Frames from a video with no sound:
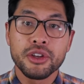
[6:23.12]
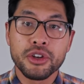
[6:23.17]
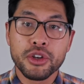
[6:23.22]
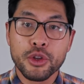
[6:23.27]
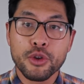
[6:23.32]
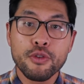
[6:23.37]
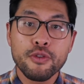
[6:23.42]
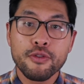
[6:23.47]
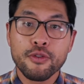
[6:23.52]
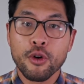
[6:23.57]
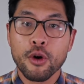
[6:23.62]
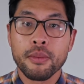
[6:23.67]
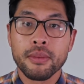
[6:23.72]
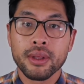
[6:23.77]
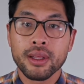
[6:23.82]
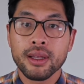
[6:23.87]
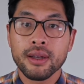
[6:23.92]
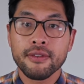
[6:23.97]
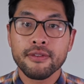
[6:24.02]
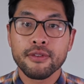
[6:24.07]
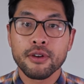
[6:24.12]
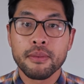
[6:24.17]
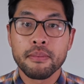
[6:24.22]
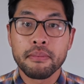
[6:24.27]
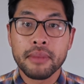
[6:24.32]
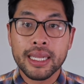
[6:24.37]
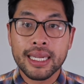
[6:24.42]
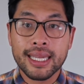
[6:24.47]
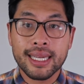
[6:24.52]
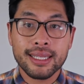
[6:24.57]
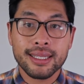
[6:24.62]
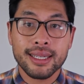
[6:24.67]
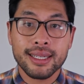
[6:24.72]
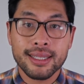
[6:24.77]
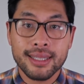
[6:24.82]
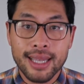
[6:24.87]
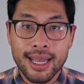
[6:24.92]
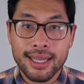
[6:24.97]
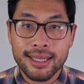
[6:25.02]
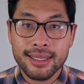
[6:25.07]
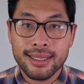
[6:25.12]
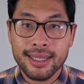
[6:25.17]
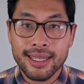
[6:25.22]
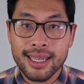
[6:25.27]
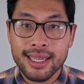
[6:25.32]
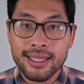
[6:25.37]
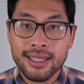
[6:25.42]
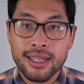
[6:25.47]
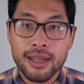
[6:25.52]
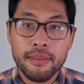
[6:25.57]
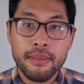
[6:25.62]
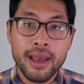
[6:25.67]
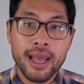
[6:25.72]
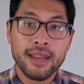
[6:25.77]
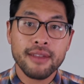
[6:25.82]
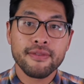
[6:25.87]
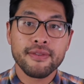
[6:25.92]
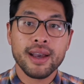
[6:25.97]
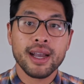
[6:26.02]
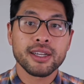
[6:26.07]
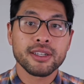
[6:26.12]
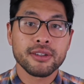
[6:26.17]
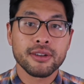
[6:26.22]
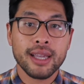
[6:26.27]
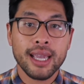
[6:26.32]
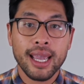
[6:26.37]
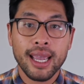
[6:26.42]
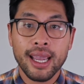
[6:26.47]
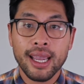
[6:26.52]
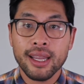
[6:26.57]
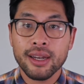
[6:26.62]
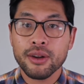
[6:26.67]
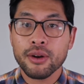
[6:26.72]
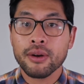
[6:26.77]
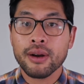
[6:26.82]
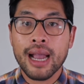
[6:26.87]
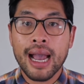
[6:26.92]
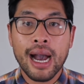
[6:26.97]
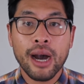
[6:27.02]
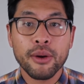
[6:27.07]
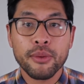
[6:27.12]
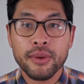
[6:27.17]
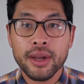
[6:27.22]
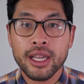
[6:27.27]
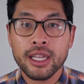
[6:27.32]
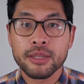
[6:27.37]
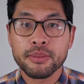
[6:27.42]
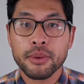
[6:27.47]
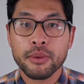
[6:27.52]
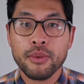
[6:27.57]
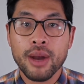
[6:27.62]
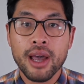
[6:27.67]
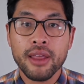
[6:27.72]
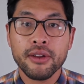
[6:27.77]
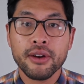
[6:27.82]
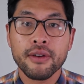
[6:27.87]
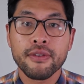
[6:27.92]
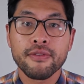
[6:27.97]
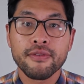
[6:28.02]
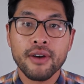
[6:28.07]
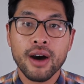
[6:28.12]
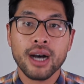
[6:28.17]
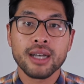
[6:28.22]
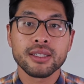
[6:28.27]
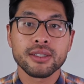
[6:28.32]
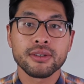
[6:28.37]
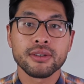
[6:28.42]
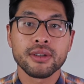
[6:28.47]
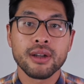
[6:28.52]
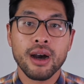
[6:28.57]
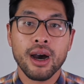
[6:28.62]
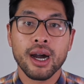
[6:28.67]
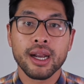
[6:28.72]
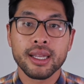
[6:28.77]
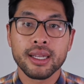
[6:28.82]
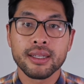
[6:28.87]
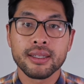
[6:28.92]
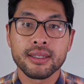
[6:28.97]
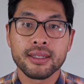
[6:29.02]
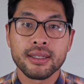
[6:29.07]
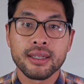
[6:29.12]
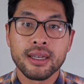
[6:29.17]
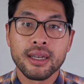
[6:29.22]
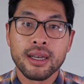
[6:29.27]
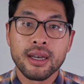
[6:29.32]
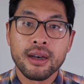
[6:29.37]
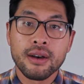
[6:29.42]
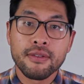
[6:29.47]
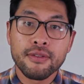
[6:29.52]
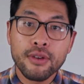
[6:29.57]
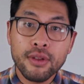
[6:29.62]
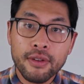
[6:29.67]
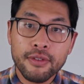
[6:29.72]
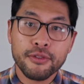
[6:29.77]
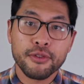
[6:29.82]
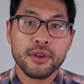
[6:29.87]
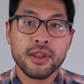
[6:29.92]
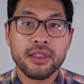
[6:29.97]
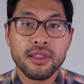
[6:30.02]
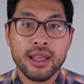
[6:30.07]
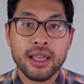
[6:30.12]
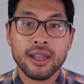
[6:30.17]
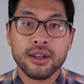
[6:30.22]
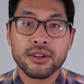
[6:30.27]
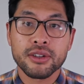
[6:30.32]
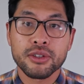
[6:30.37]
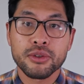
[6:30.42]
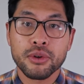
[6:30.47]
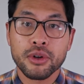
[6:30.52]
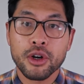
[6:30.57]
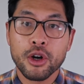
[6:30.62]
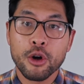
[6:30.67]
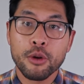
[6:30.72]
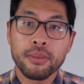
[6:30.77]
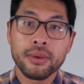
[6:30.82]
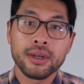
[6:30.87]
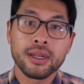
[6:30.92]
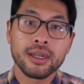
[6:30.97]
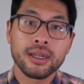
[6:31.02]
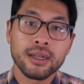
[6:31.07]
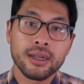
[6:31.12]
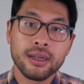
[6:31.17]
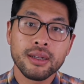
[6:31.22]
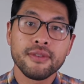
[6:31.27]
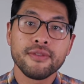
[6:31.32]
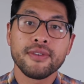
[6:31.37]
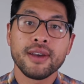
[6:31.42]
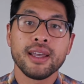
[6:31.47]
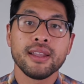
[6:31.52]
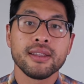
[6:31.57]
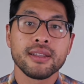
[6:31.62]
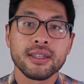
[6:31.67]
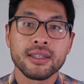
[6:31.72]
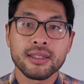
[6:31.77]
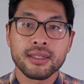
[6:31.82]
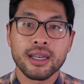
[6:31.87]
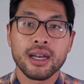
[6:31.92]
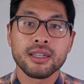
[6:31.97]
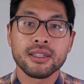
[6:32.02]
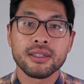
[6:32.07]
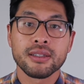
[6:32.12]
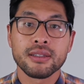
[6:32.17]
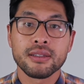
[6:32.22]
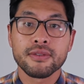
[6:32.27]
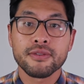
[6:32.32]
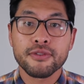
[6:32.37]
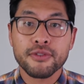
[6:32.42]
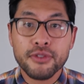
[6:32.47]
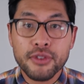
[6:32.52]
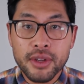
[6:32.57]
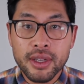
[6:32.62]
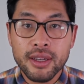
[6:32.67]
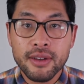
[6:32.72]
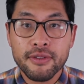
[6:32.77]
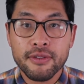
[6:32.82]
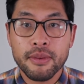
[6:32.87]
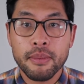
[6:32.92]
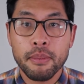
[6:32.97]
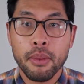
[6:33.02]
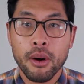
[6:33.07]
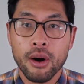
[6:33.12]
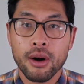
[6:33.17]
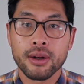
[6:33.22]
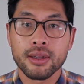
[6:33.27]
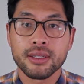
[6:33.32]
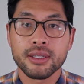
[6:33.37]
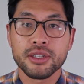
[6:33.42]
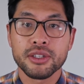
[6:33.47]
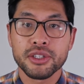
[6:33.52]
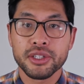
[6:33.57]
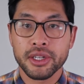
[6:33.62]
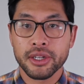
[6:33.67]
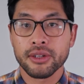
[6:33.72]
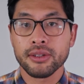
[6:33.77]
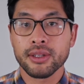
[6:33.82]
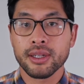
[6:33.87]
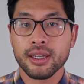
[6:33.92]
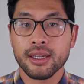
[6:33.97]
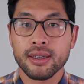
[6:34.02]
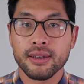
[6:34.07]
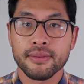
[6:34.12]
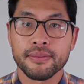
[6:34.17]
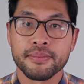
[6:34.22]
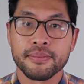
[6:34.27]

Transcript: new formula for media success isn't to manufacture hate or outrage, but rather to foster an audience full of free thinkers who are open to good faith discussions free from partisan cheerleading.